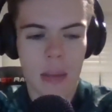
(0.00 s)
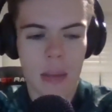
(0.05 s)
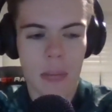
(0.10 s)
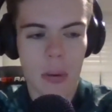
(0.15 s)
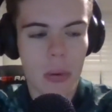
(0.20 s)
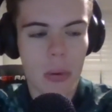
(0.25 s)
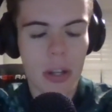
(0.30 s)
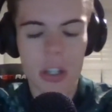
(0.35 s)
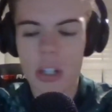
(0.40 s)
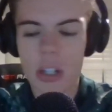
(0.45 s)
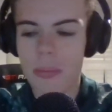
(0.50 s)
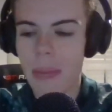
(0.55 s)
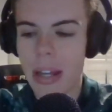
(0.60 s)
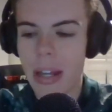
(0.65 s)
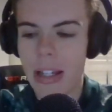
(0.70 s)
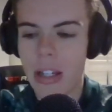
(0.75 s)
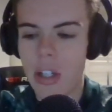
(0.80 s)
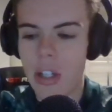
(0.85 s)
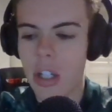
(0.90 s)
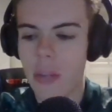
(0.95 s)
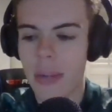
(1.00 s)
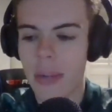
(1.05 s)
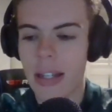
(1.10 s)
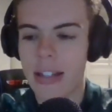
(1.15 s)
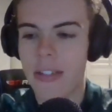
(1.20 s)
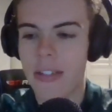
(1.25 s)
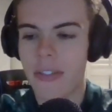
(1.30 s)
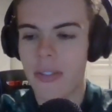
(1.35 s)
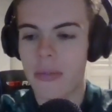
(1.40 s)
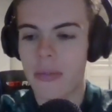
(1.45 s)
but we just made it too
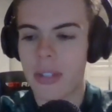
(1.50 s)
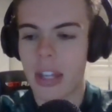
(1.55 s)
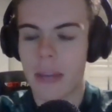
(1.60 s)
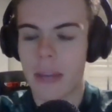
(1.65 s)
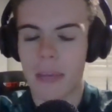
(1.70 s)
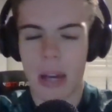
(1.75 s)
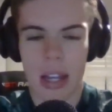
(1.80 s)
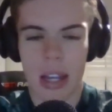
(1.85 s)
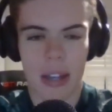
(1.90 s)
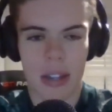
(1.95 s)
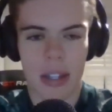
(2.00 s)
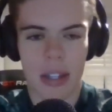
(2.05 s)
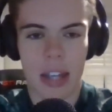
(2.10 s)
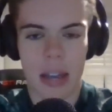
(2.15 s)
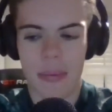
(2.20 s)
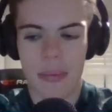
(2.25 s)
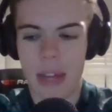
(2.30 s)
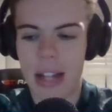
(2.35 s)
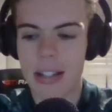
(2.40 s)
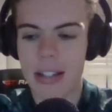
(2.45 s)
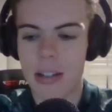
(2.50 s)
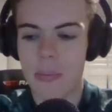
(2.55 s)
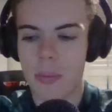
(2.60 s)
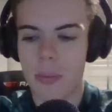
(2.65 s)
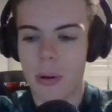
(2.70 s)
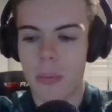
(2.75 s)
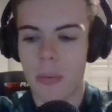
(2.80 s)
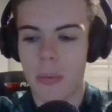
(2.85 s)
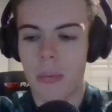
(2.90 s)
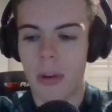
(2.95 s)
easy for them to get back in the game. That's the
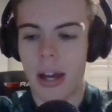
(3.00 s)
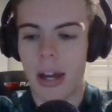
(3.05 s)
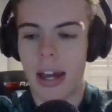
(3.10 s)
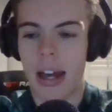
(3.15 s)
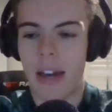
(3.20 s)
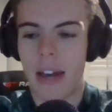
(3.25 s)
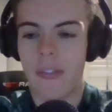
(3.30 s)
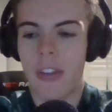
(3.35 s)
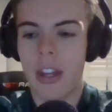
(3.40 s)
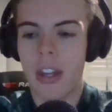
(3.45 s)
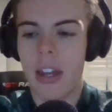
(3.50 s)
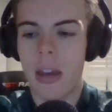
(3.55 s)
problem I have.